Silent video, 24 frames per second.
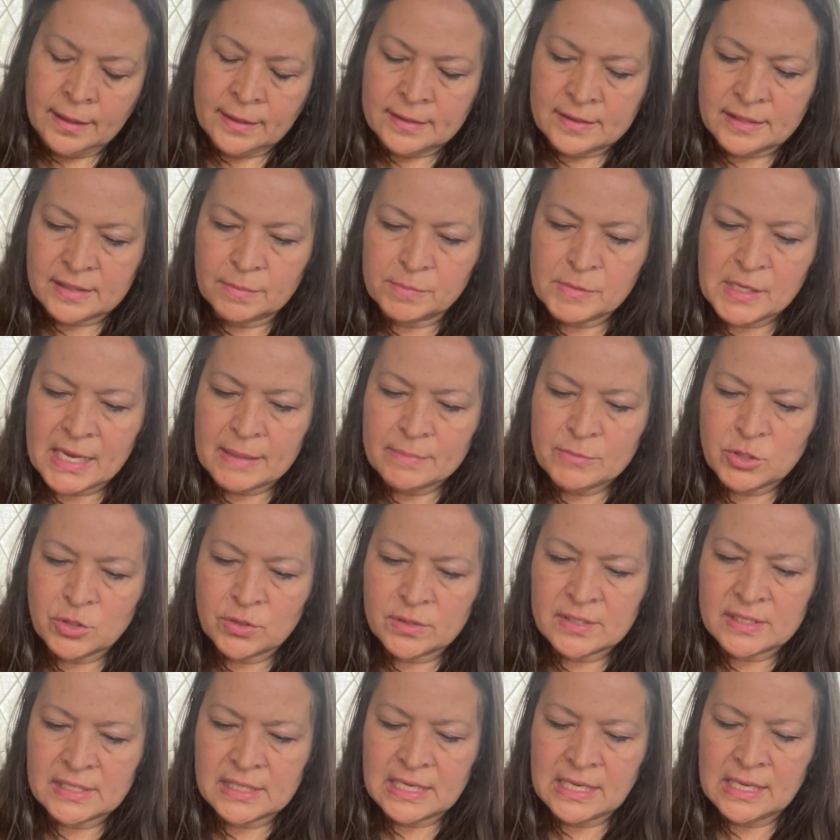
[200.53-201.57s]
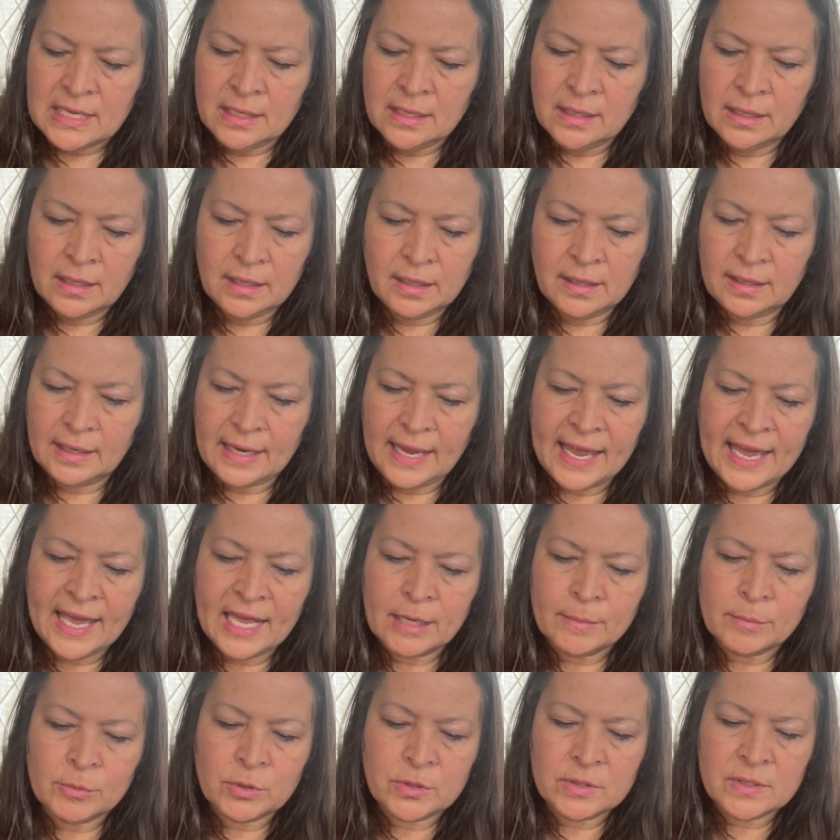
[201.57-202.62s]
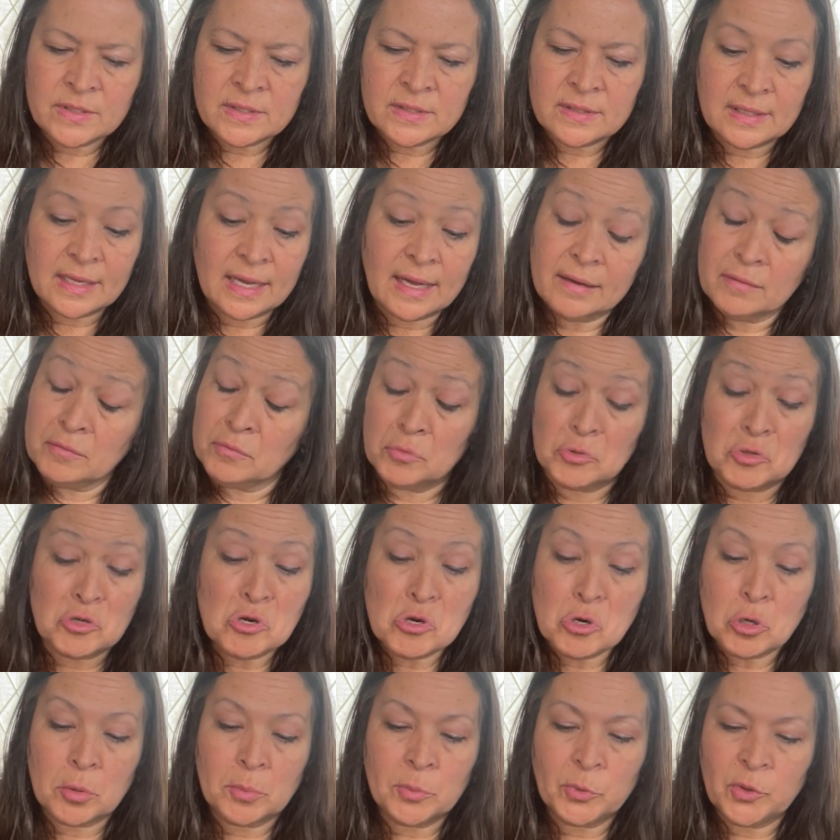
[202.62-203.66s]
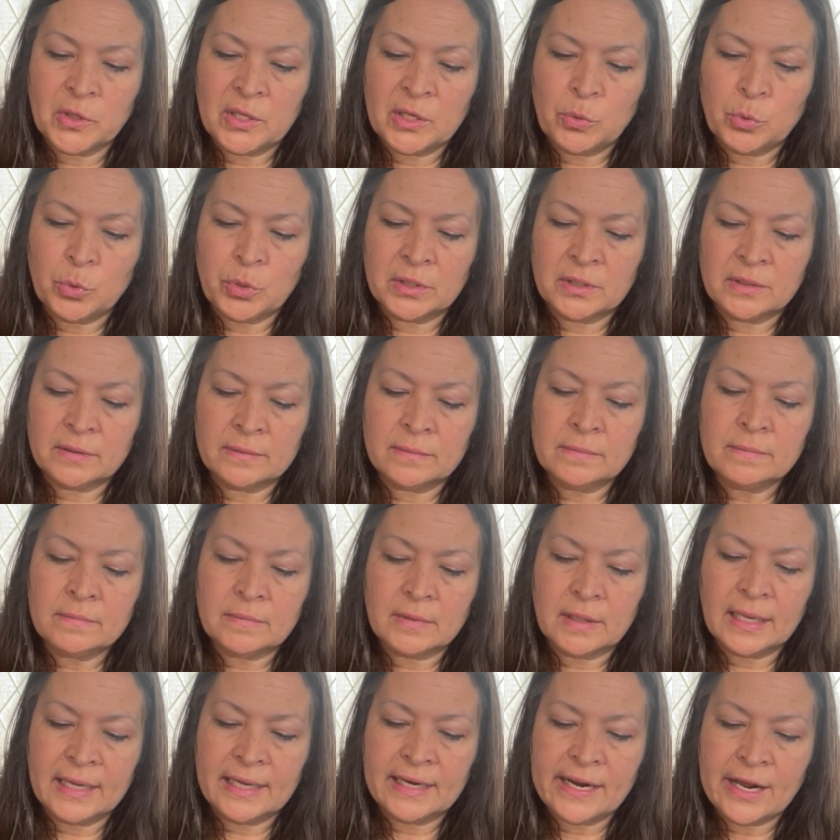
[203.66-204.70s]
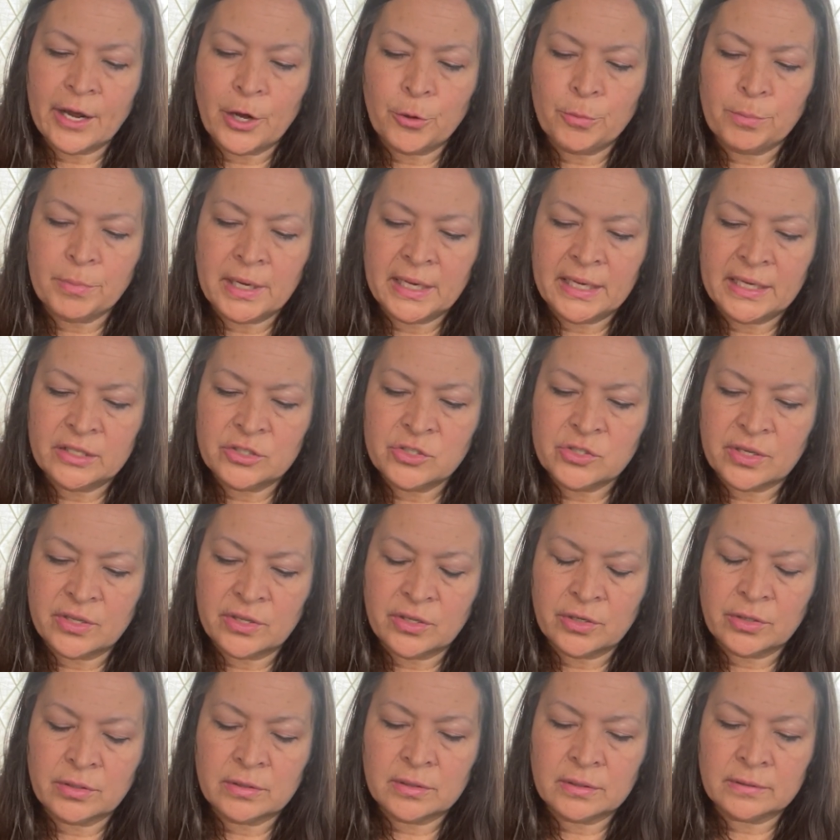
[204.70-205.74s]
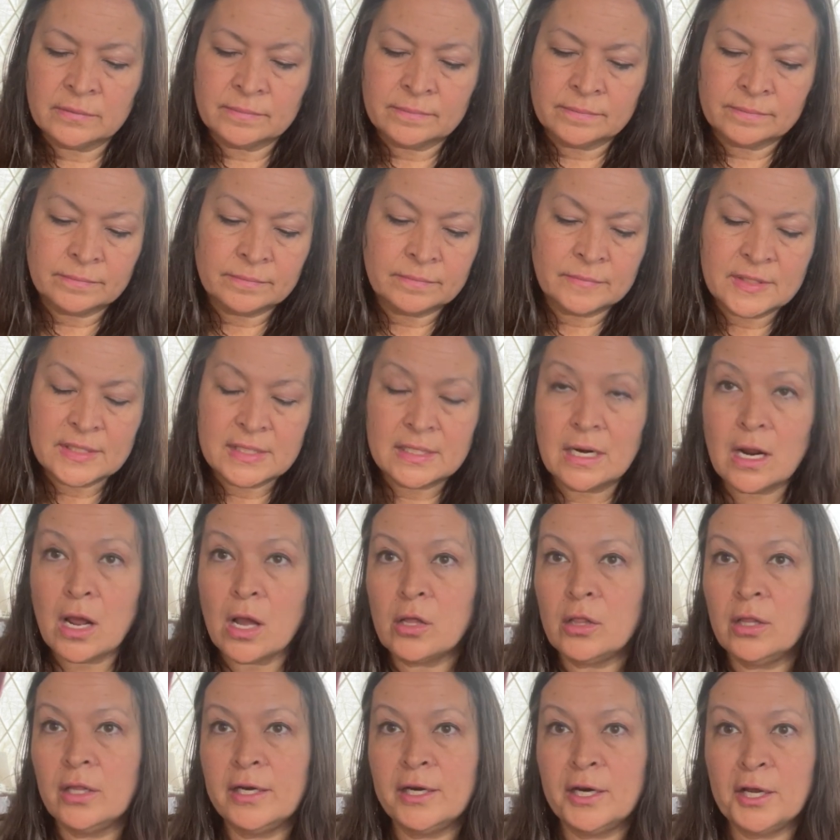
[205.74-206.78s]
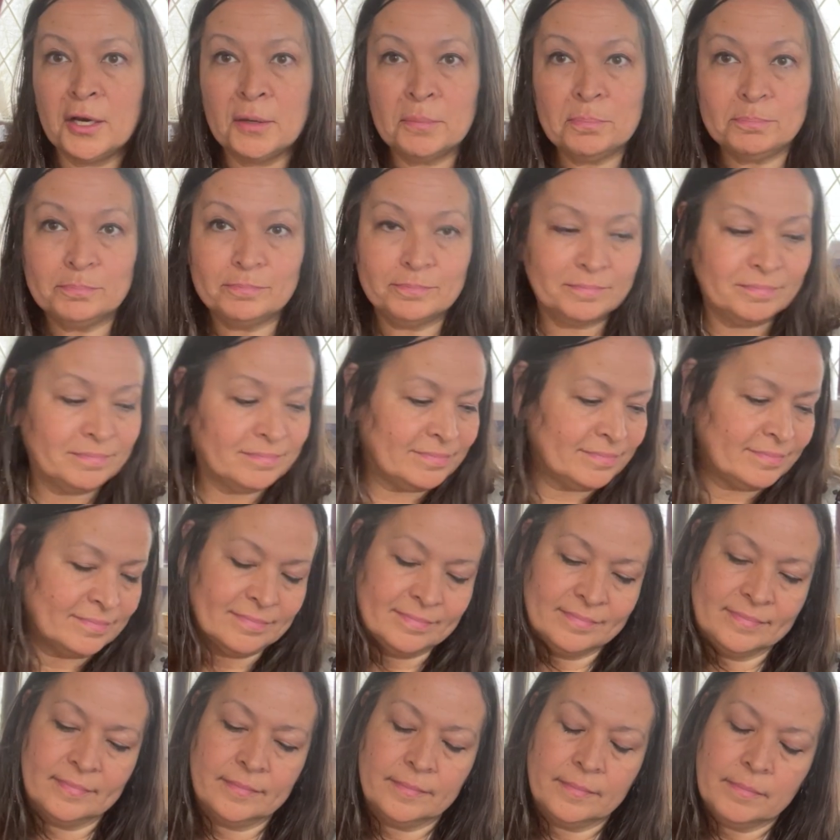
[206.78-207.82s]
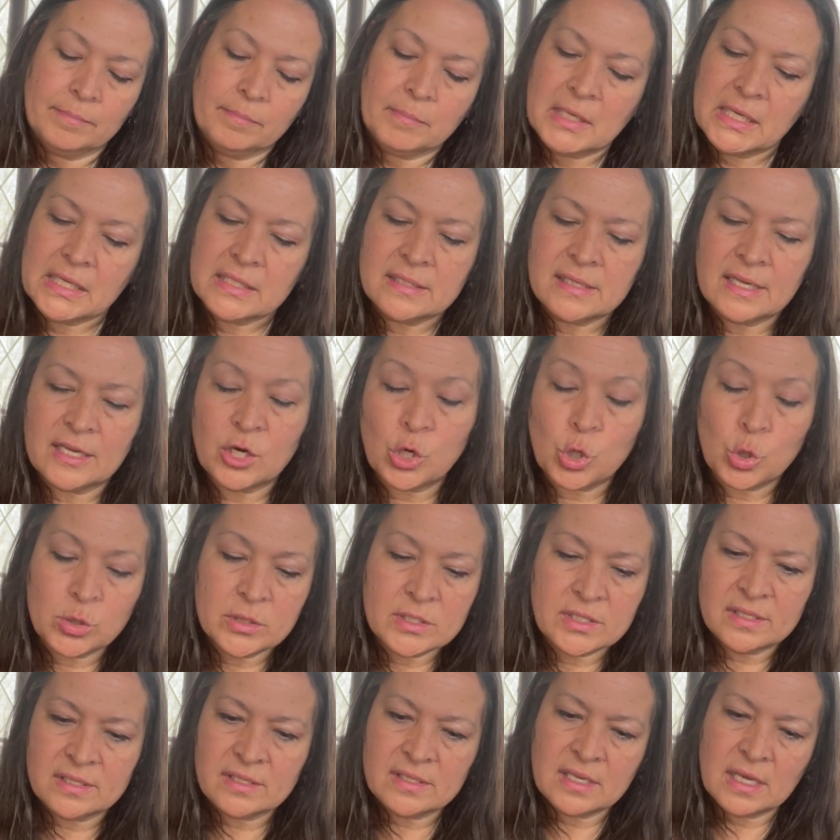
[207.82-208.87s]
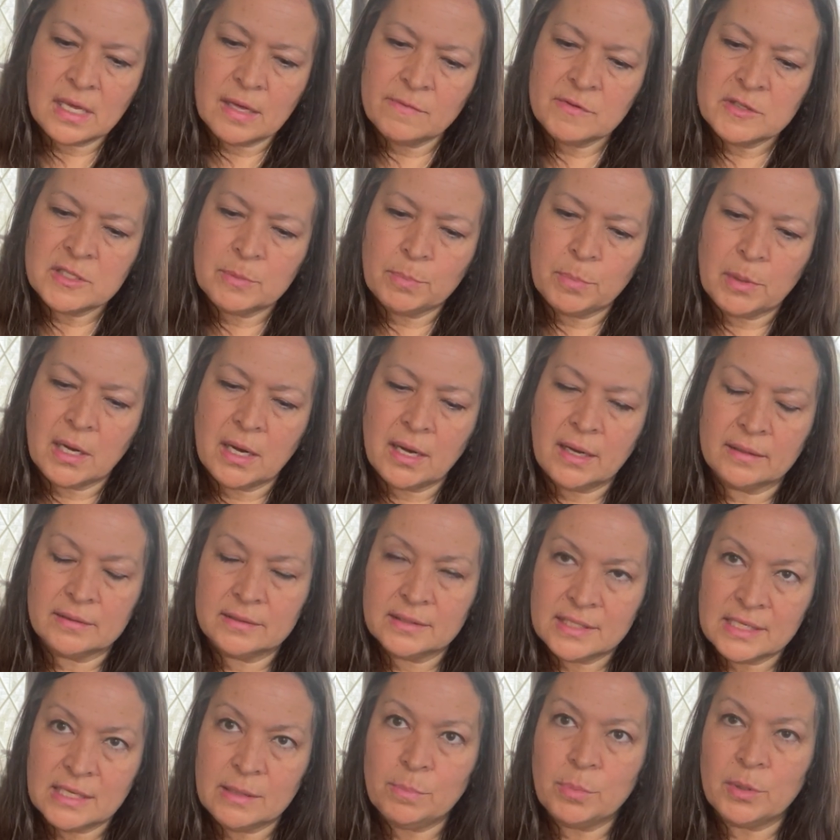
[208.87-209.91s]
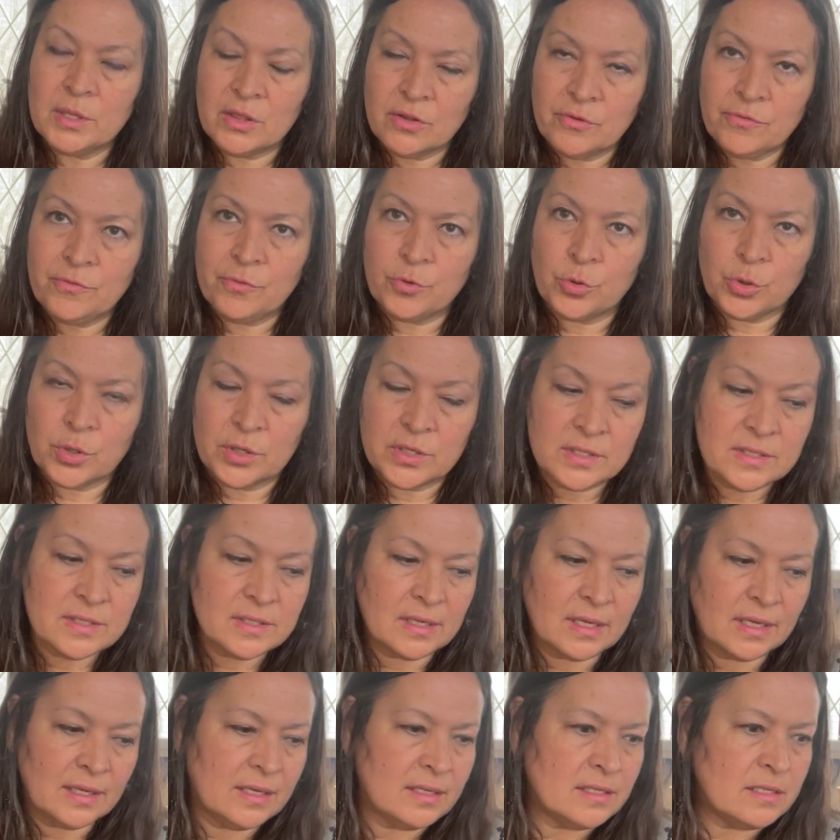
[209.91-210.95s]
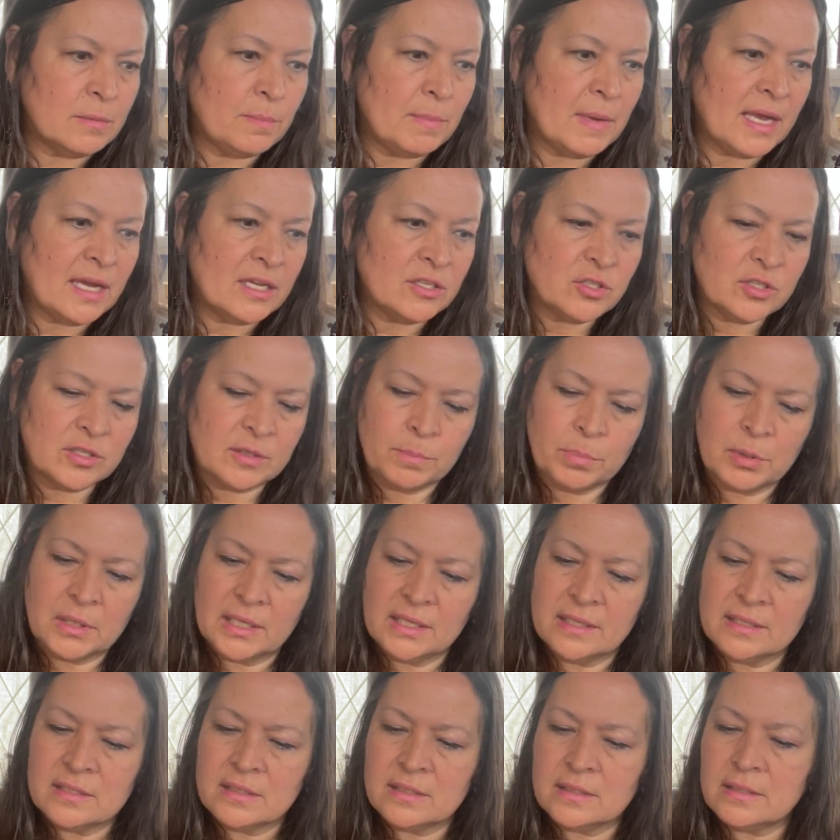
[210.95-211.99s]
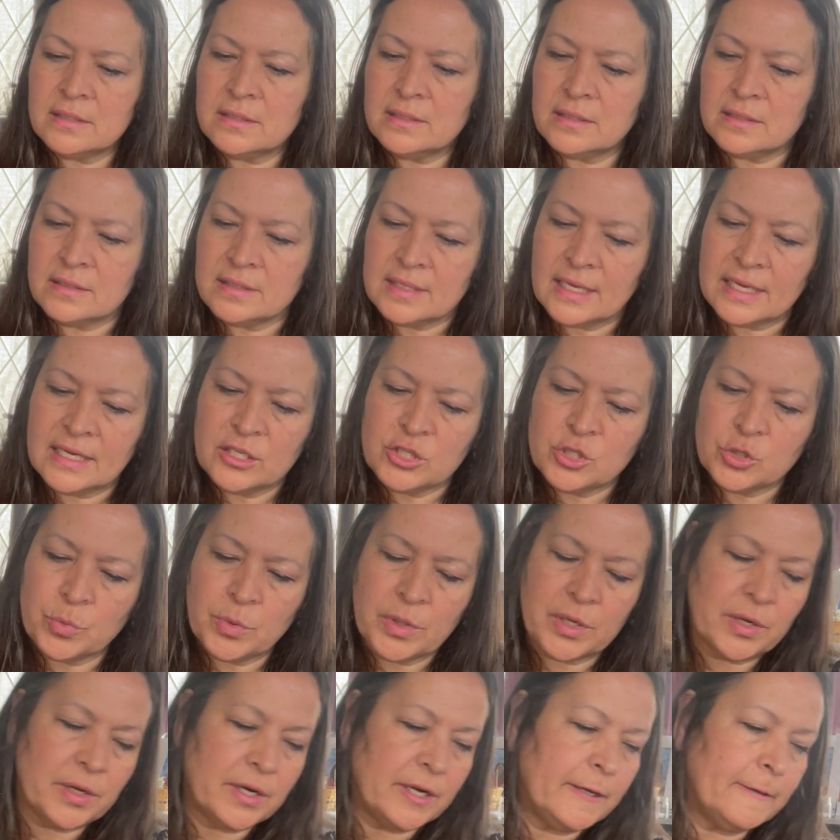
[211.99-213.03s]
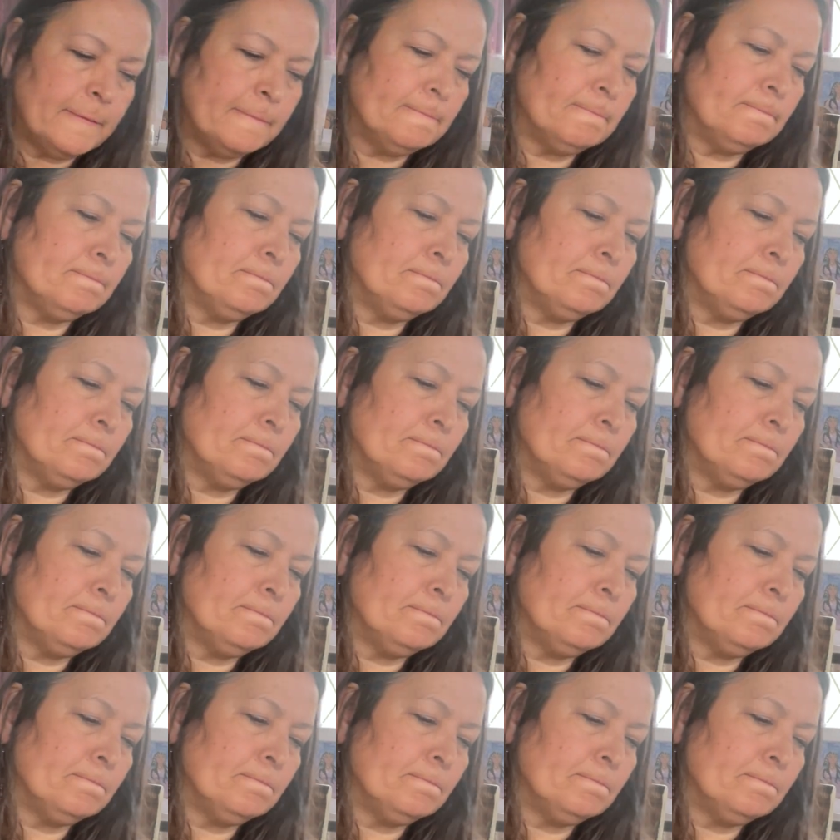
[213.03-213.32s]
Sometimes you'll see animals that normally wouldn't lay down by each other snuggling up because they know it's a safe spot deep in the forest. Like it's a magic place. It's a sanctuary.